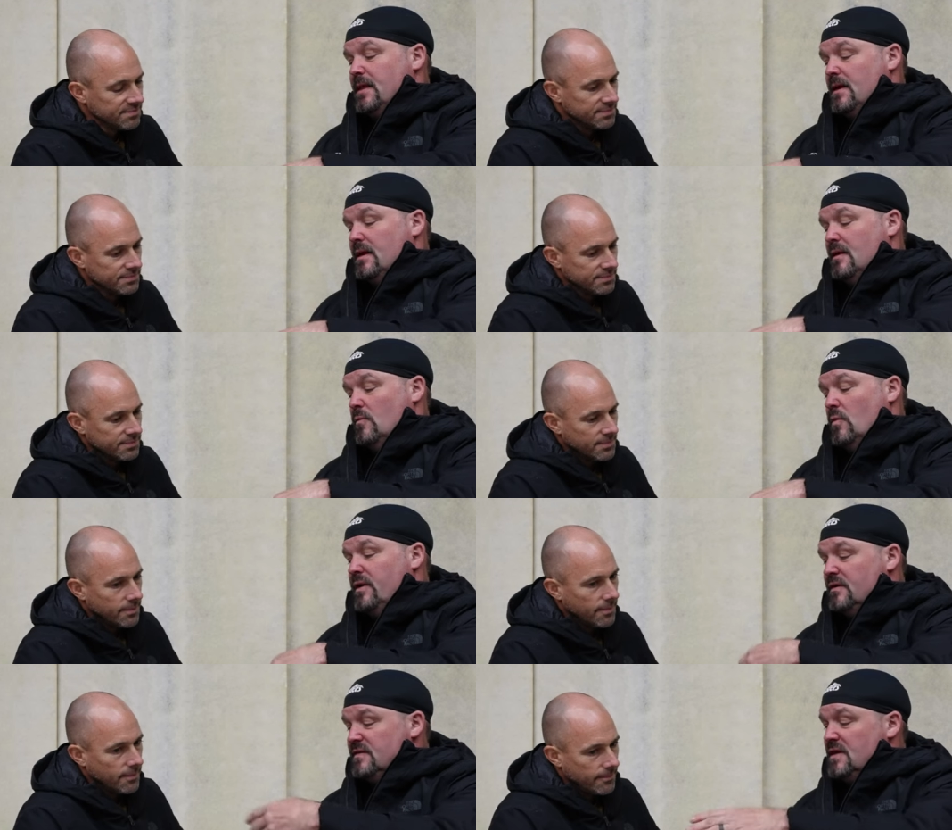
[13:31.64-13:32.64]
Speaker 1: uh, what
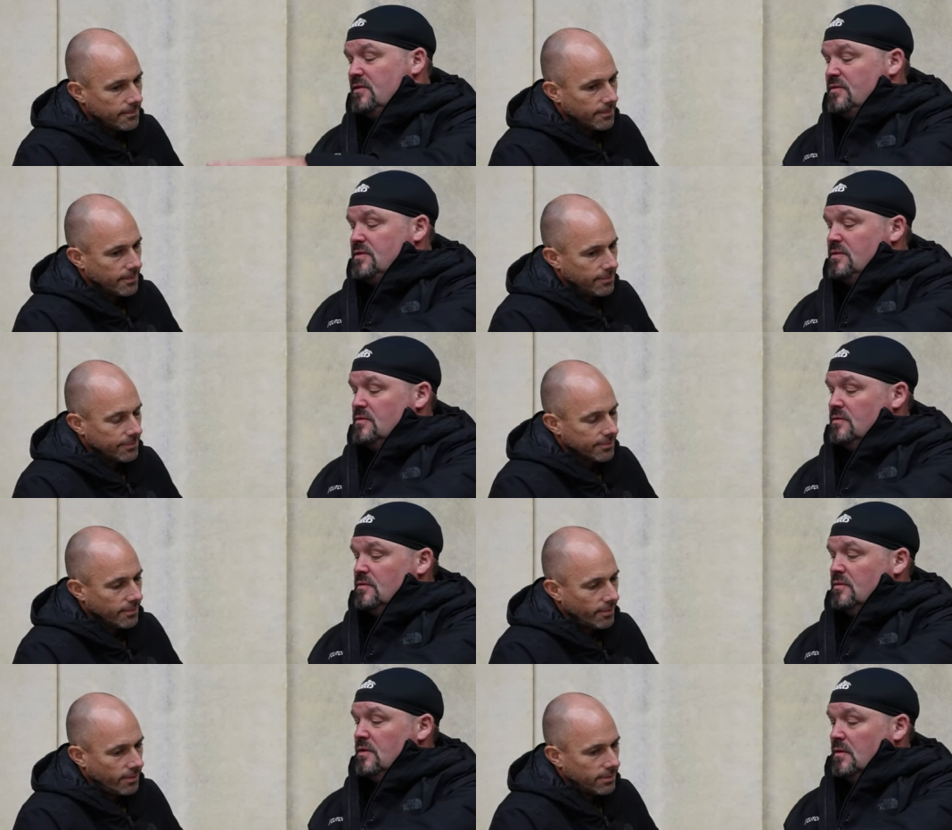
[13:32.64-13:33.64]
else can you
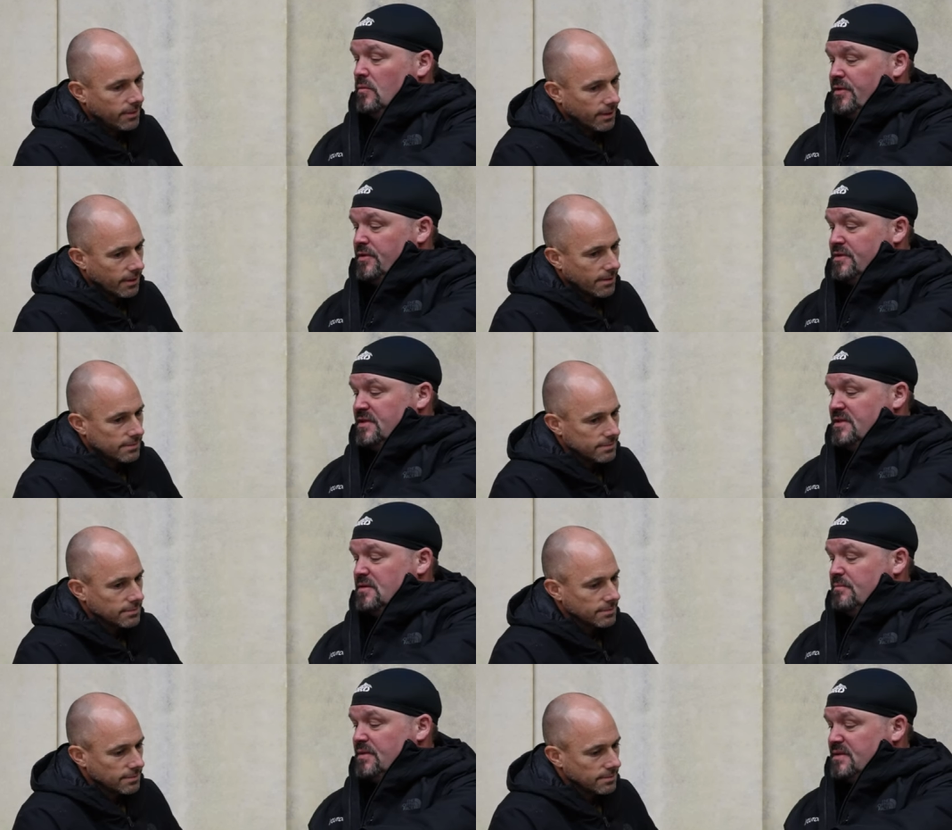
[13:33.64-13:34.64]
do with your
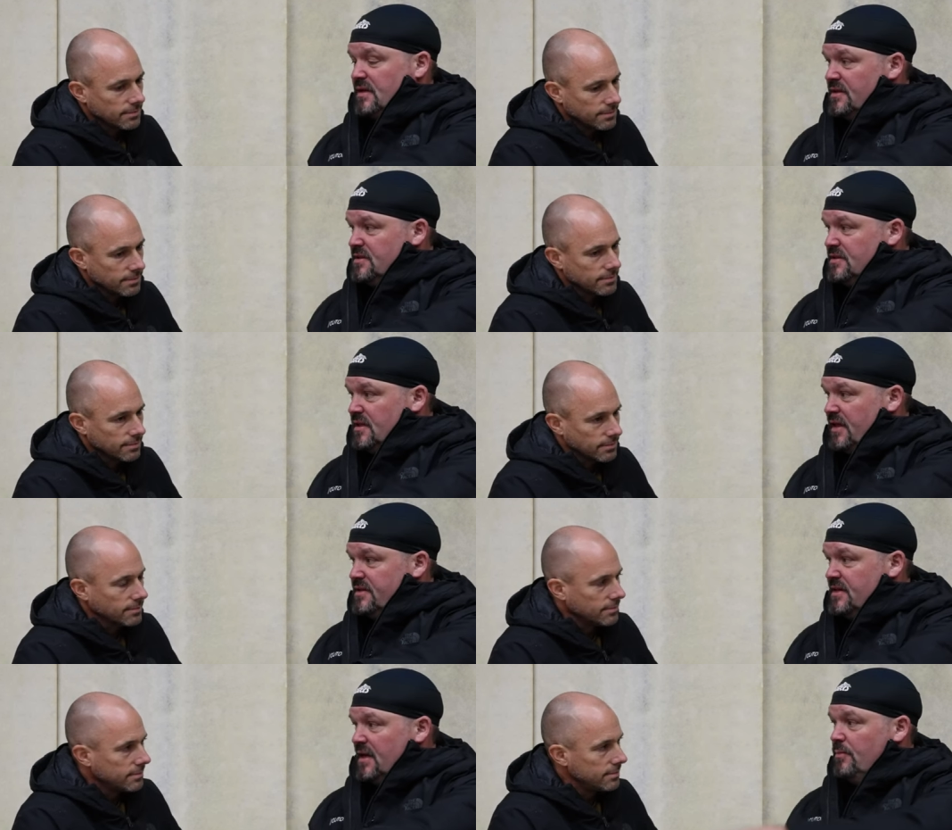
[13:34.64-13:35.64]
system besides just
Speaker 2: laying
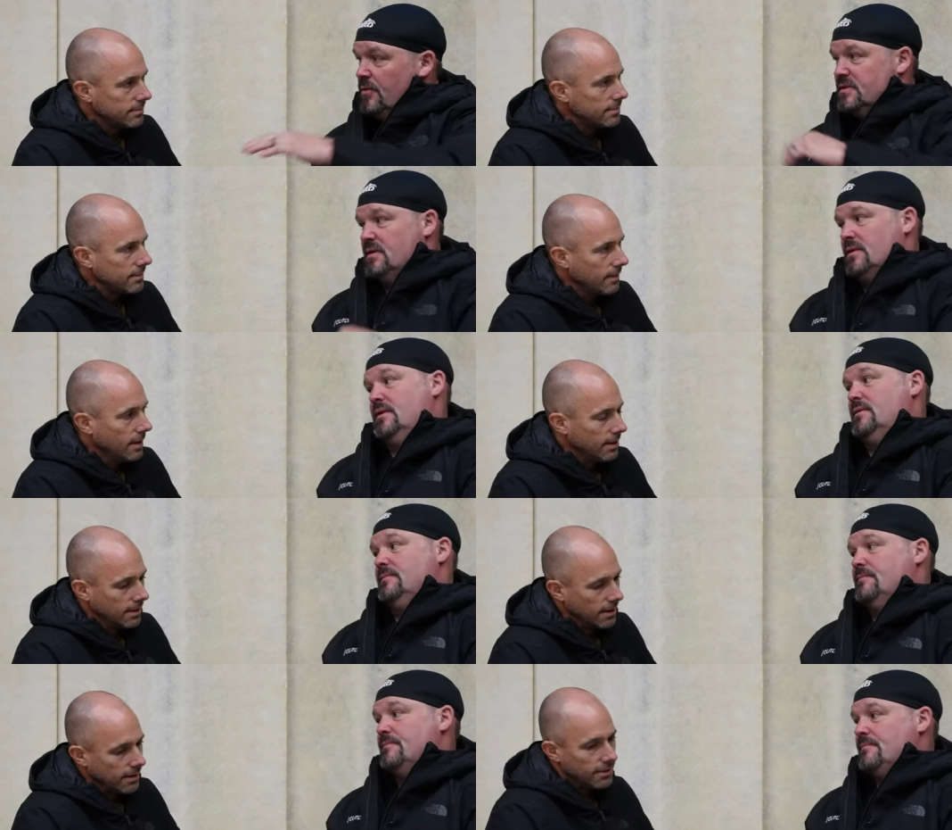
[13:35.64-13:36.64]
deck boards on it?
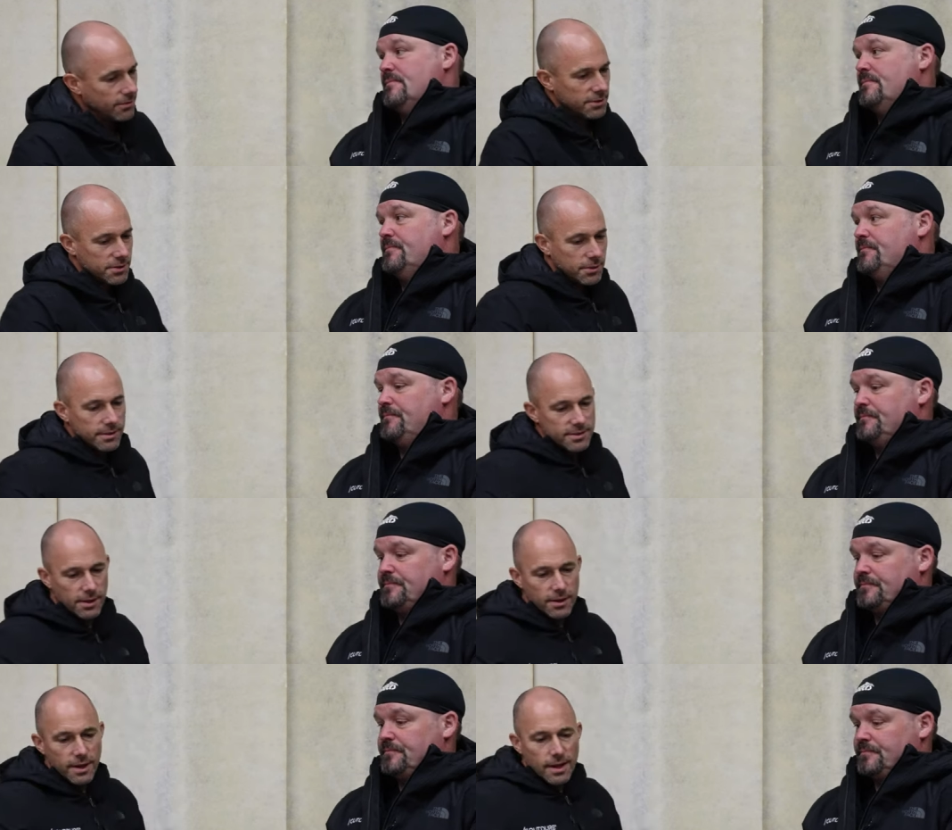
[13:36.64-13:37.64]
Yeah, yeah, for sure.
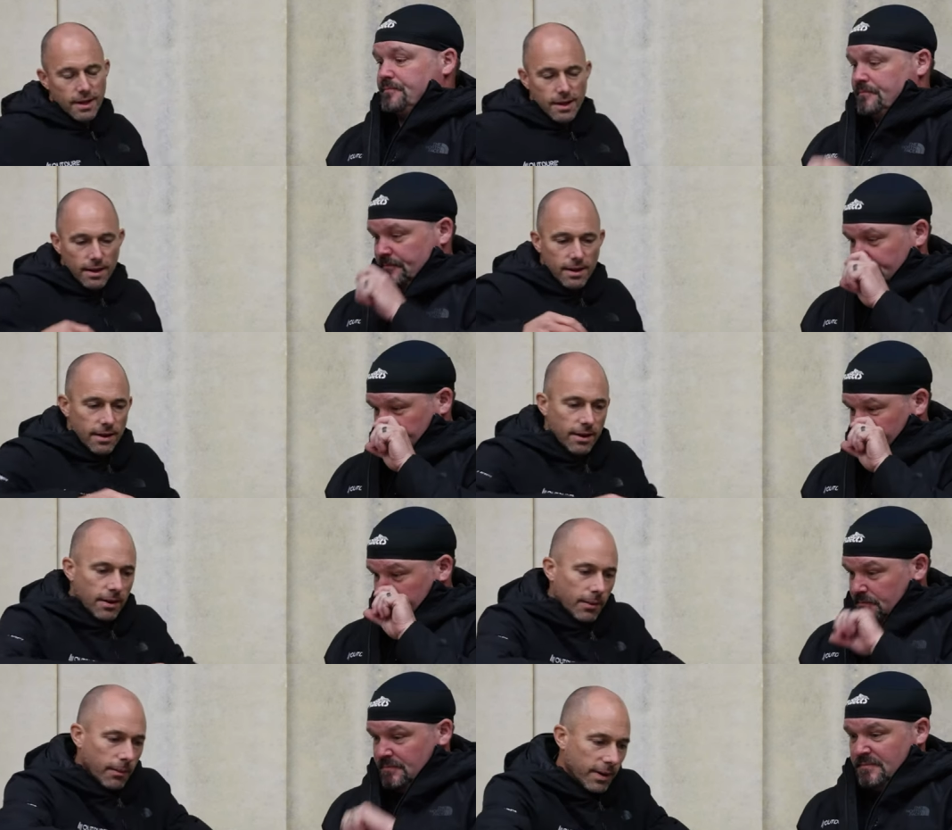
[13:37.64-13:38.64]
So
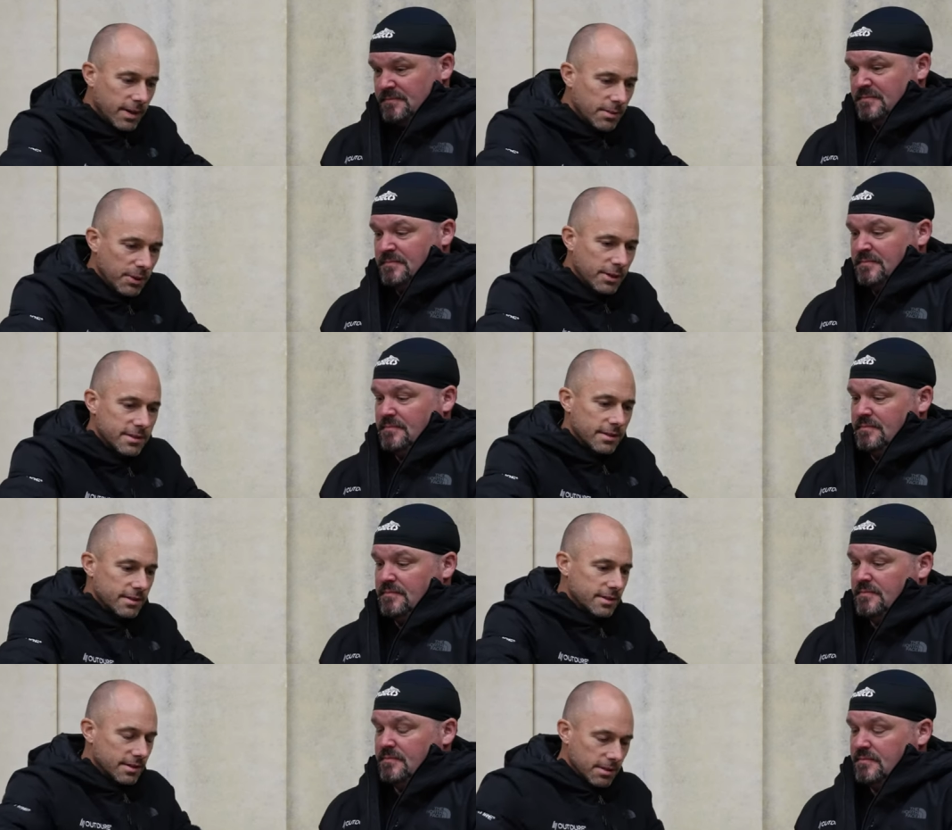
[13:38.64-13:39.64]
one of the beauties of the
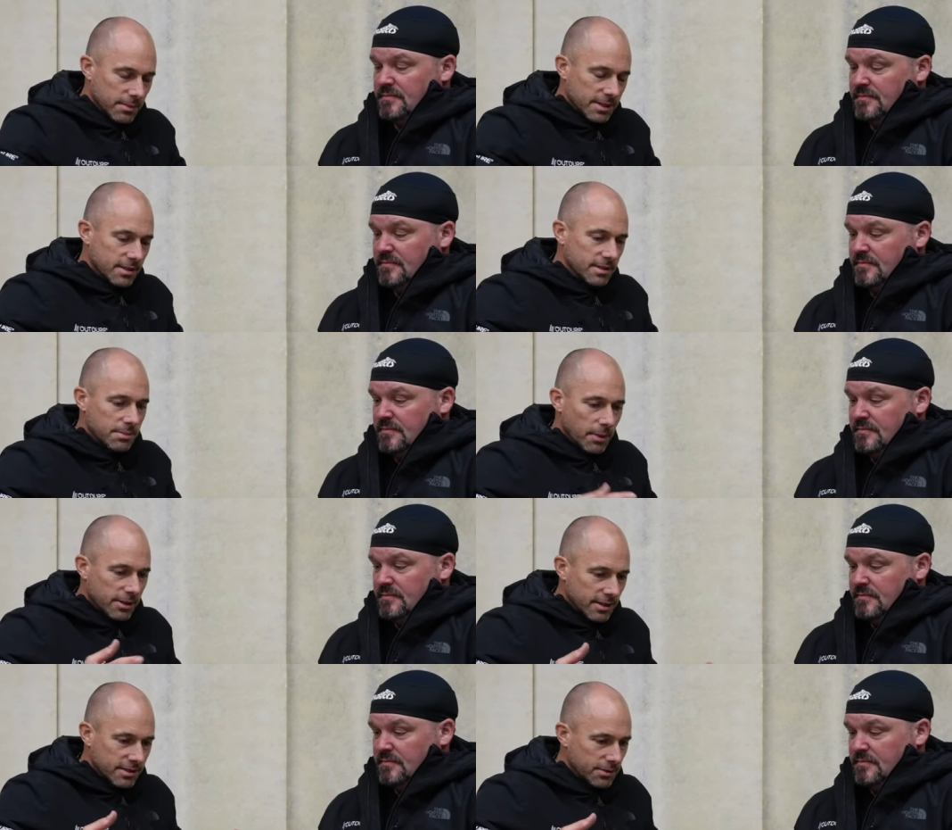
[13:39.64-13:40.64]
system is that it's
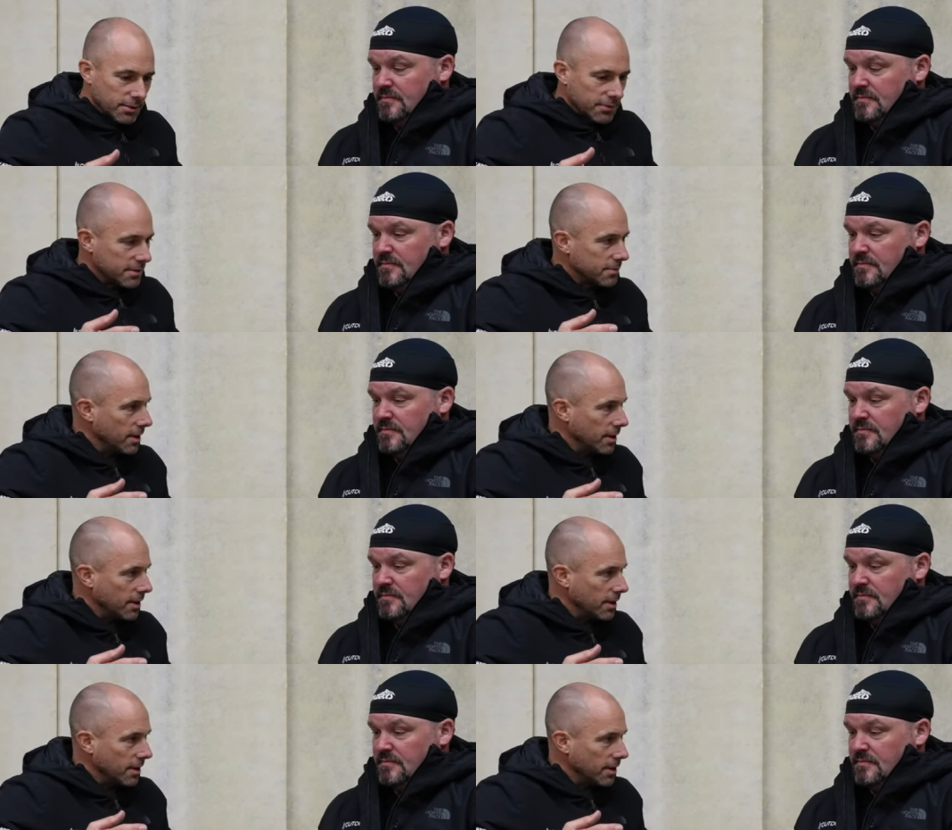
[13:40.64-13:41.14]
multi-surface,